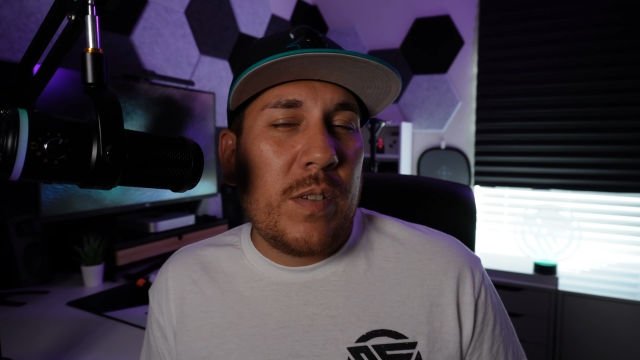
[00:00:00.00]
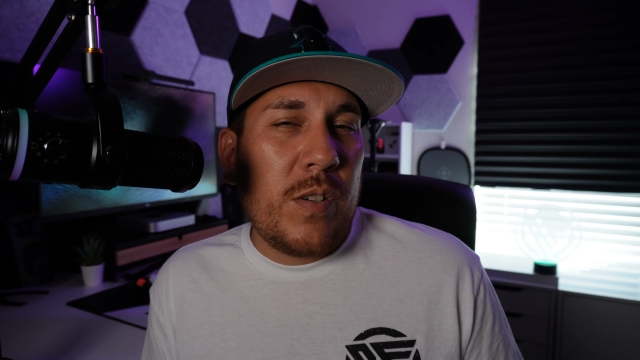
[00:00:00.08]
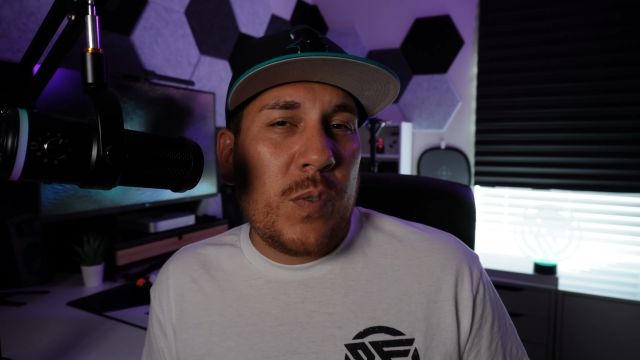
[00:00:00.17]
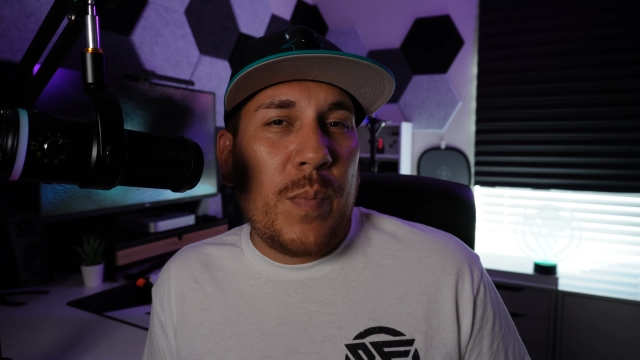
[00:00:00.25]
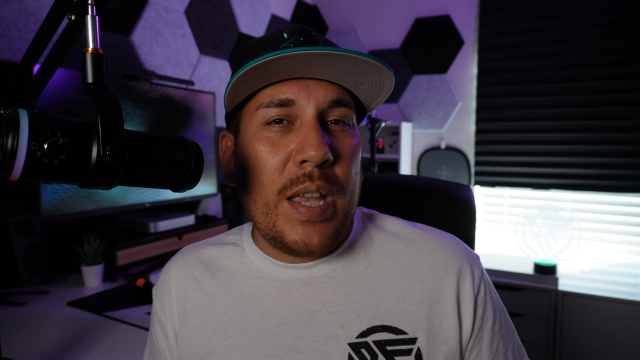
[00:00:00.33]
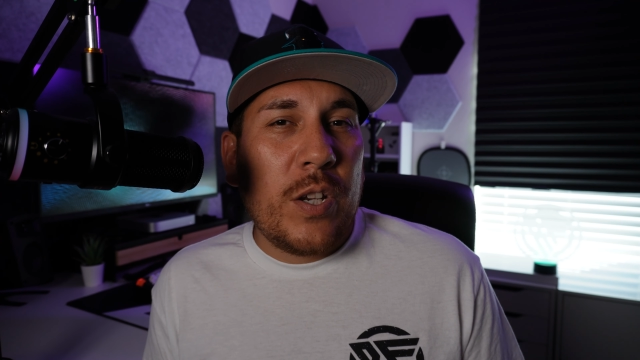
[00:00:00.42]
to
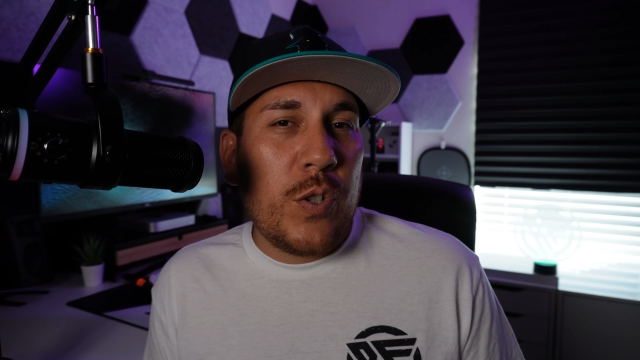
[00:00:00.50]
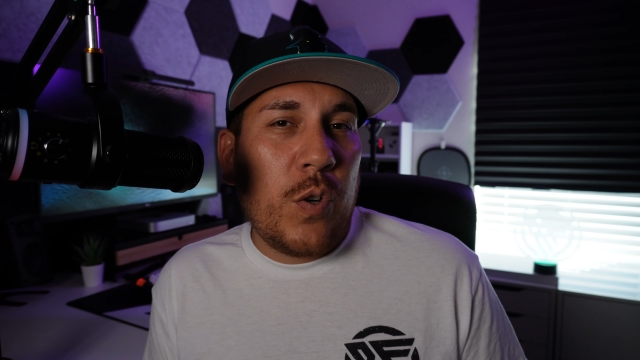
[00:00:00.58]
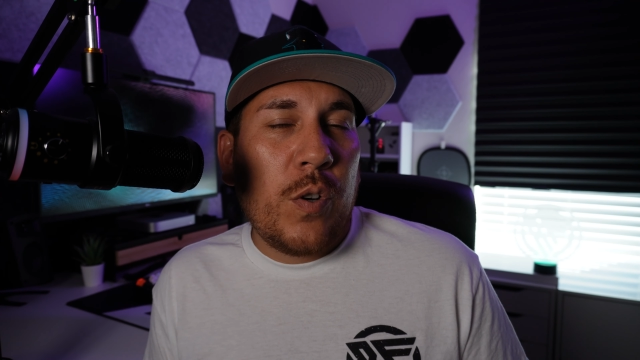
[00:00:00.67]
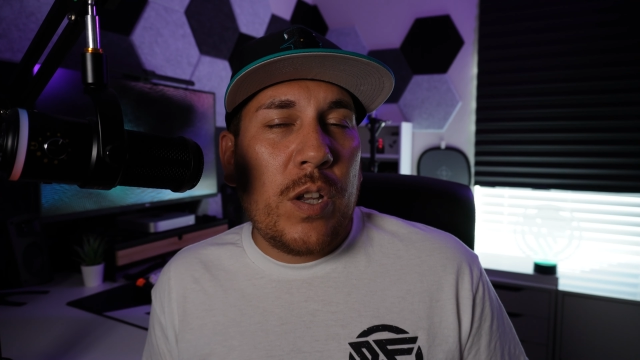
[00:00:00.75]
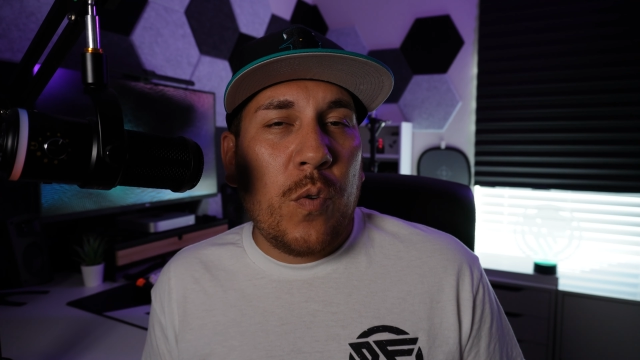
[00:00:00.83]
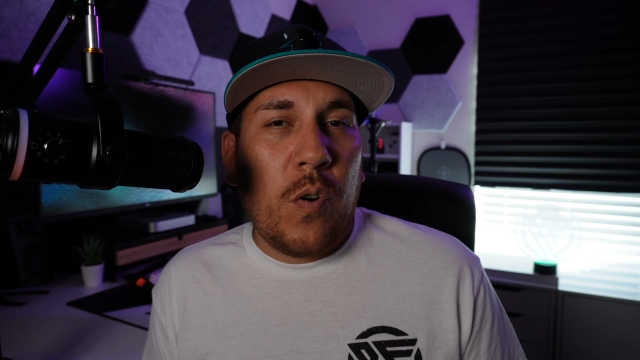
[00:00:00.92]
just make
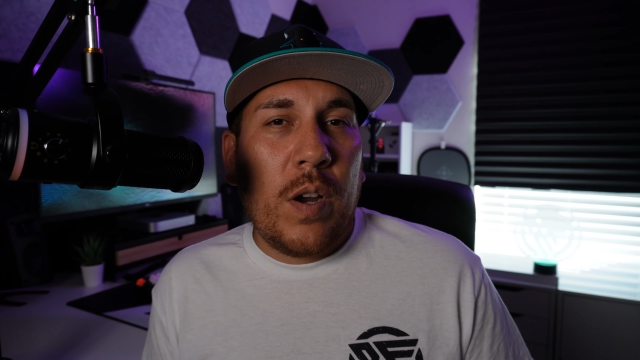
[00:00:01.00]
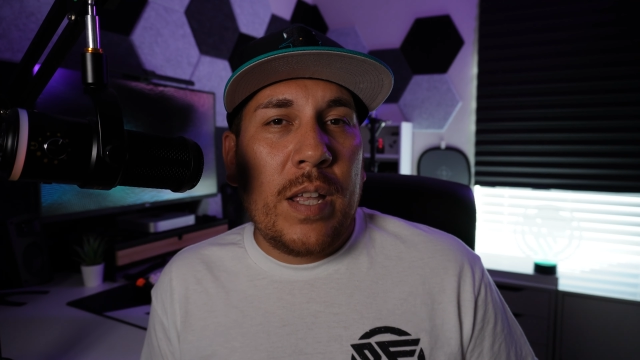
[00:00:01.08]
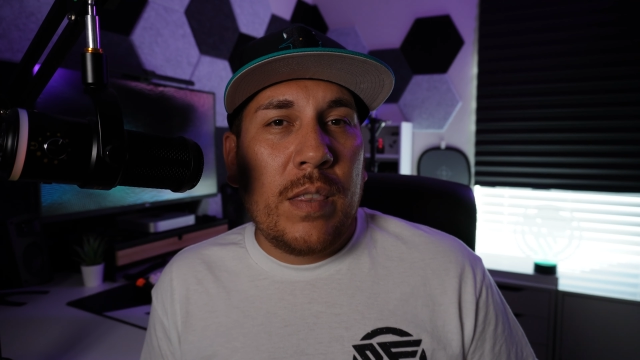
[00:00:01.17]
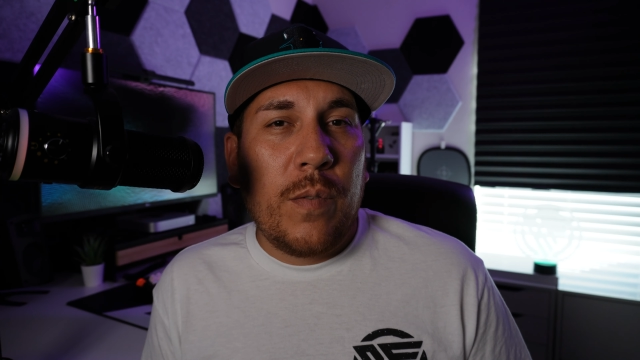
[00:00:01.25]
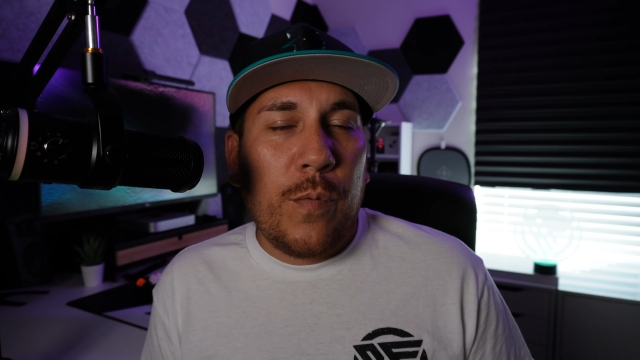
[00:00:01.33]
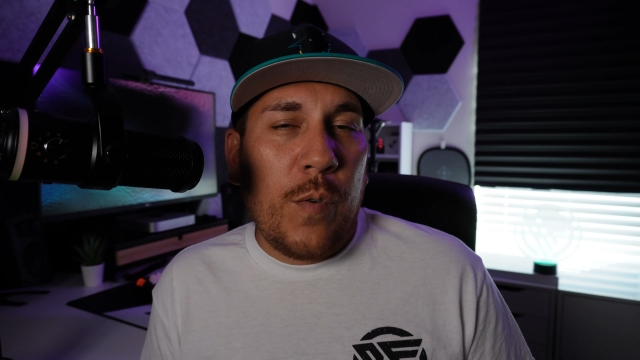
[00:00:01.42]
sure you were
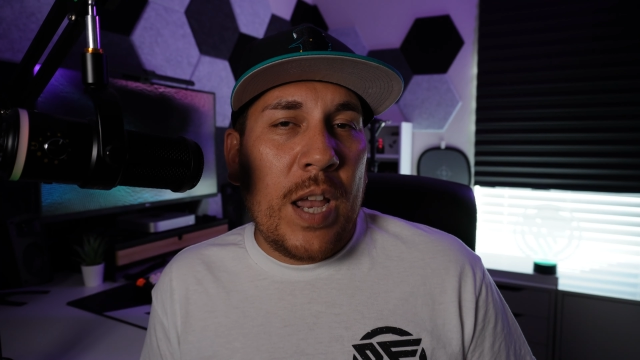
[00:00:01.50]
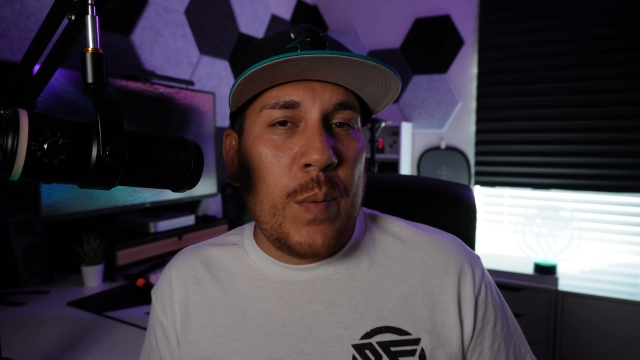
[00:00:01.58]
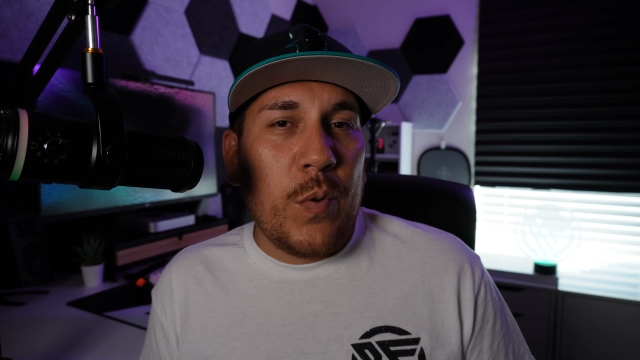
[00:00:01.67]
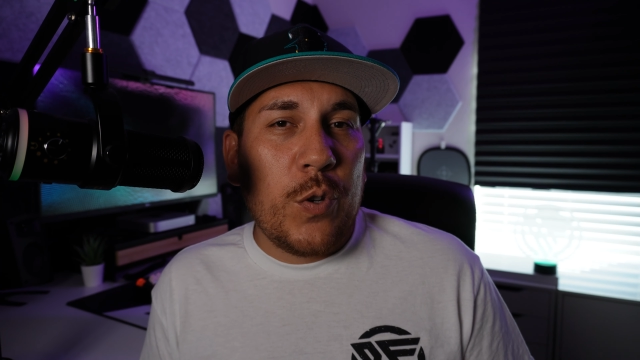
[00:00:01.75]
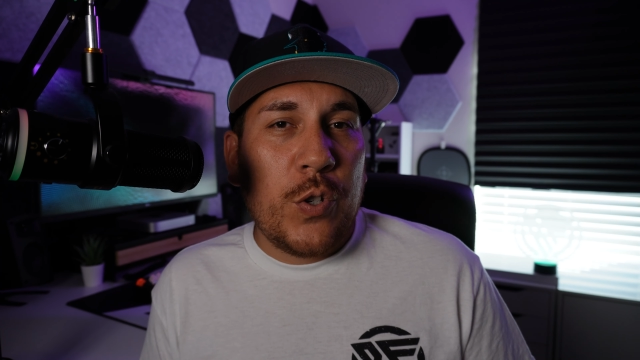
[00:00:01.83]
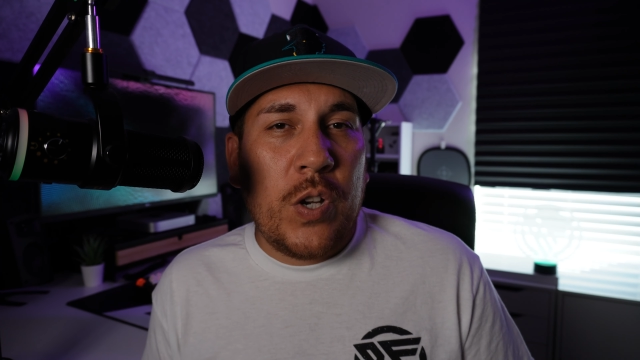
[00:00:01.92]
in the
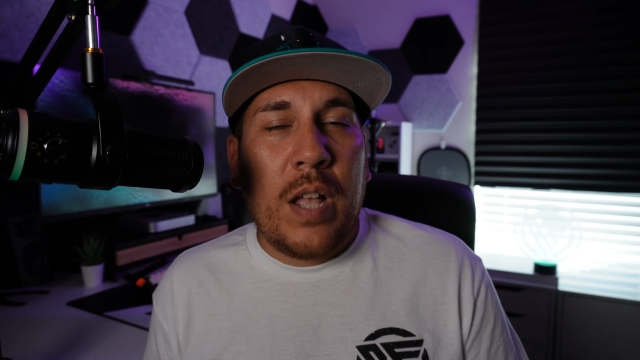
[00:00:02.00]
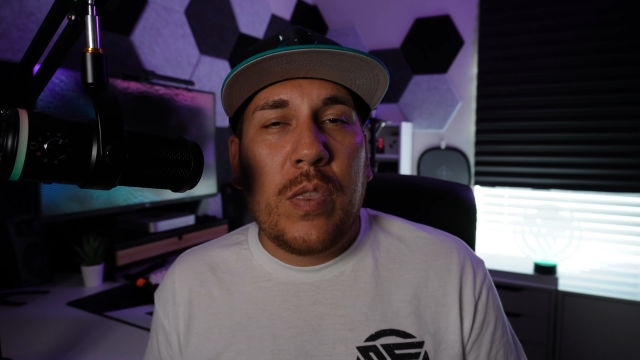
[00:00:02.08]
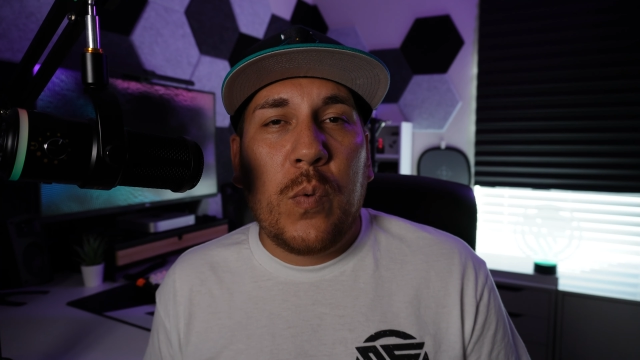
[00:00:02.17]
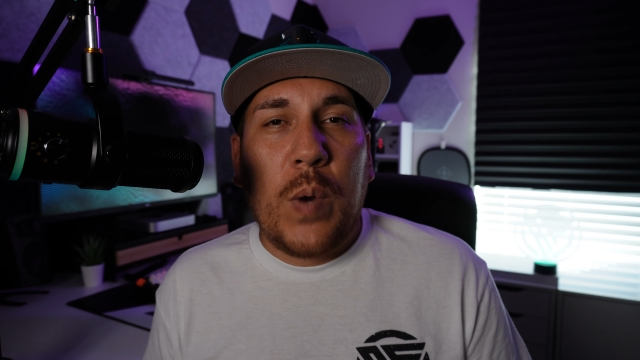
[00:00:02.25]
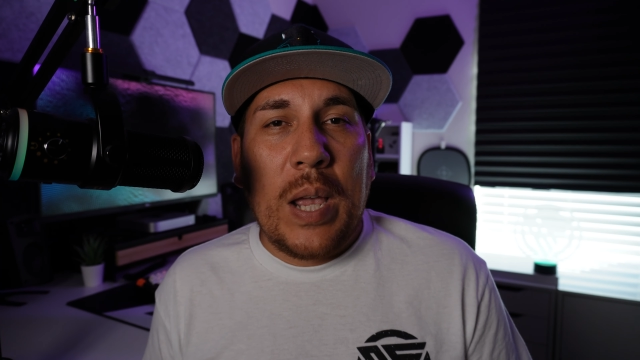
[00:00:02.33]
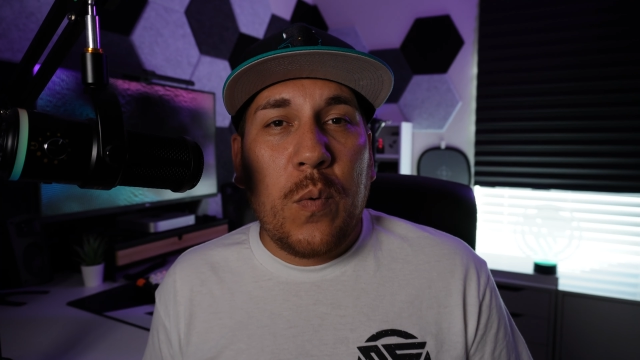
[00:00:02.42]
frame or shot
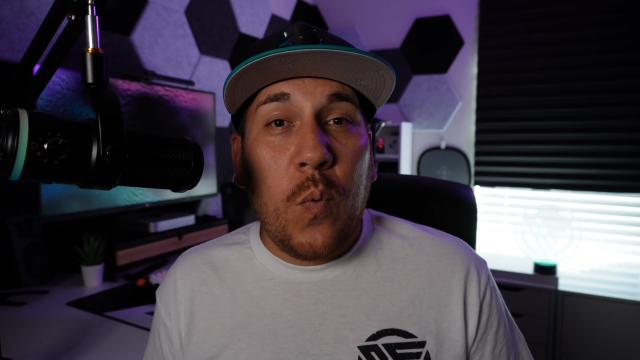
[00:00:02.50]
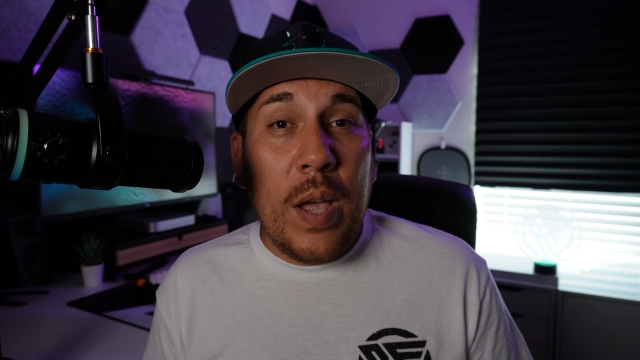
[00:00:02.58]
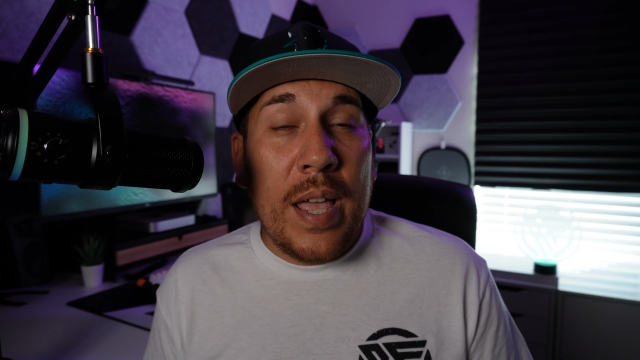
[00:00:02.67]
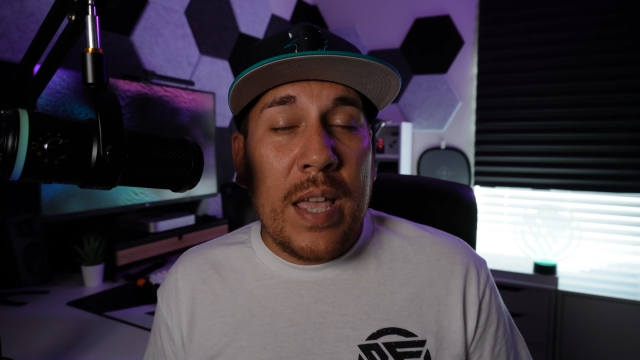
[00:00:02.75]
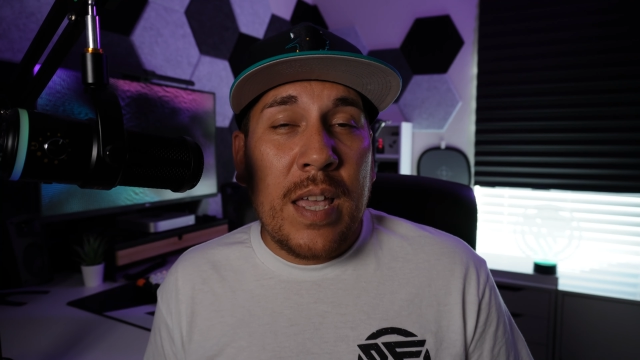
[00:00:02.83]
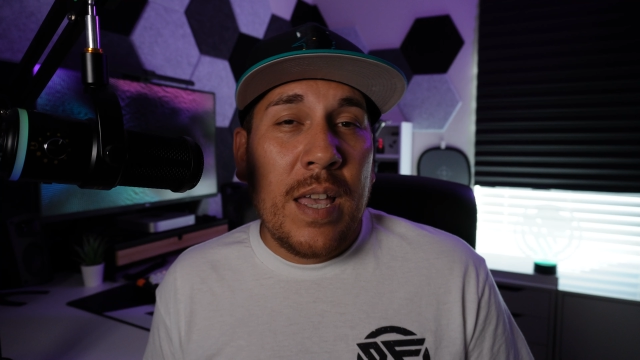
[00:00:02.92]
the right
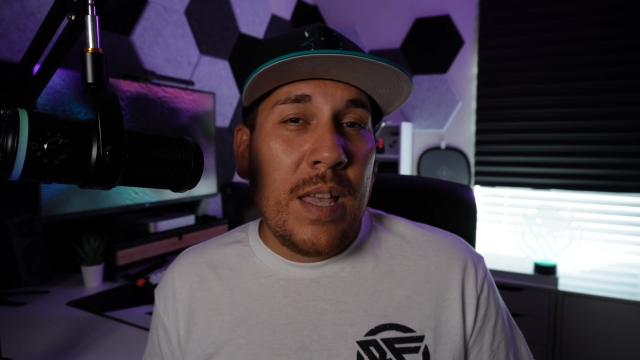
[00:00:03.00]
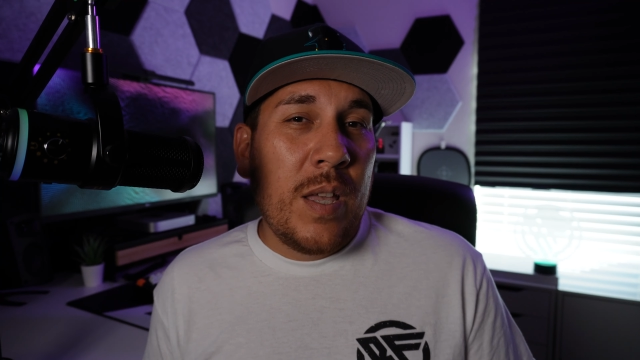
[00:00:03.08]
way